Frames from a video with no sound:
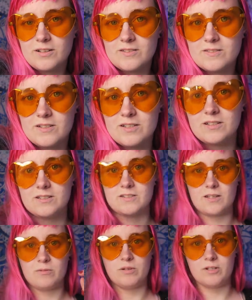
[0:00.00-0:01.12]
let's see.
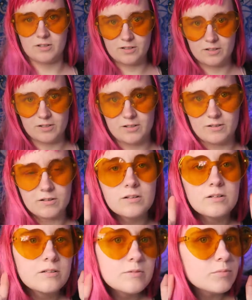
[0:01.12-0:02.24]
Is that better?
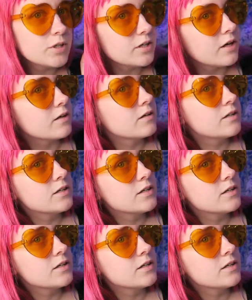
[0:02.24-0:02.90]
But yeah,